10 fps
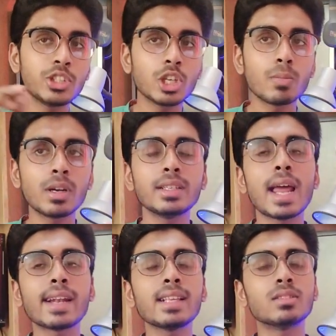in German,
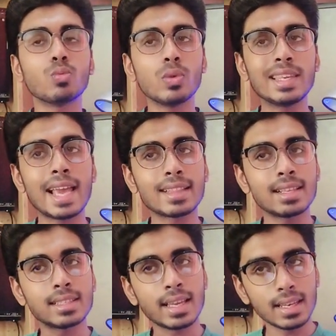that is we get
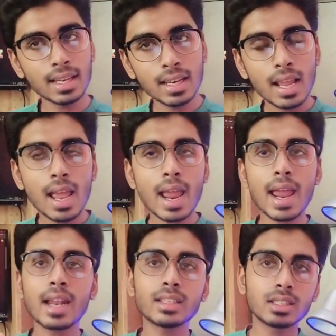this hinnen.
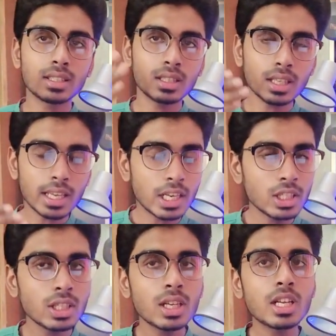And
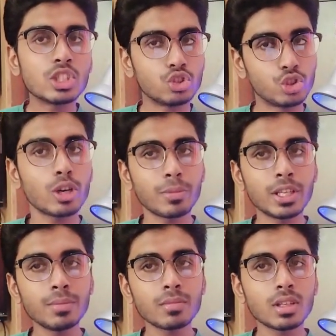in
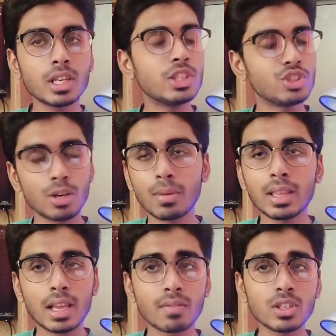Germany, in
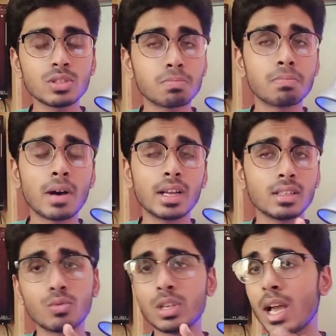German language,
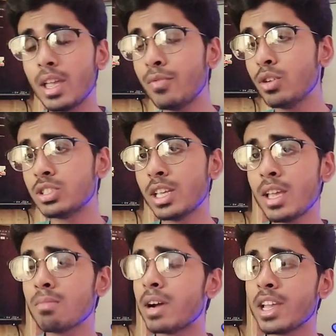if we
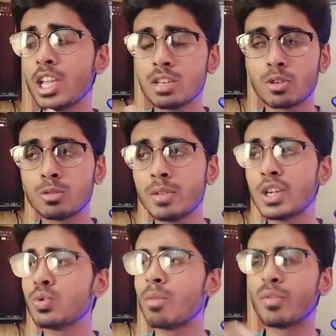say by informal
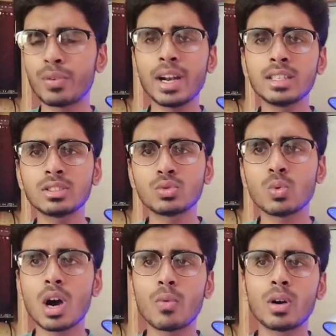way to our friends,
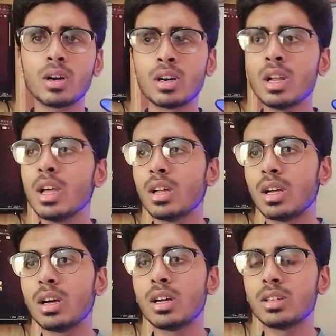to our
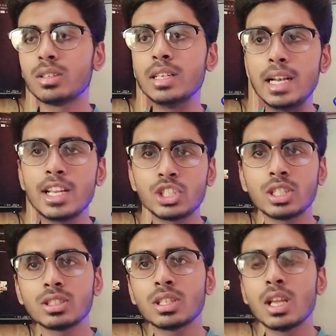
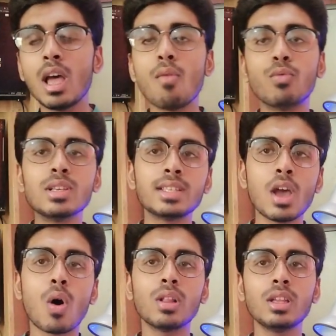relations, we
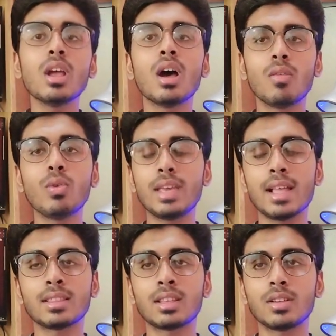say only we
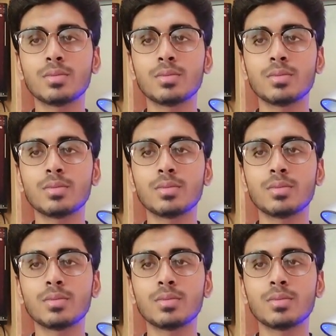get.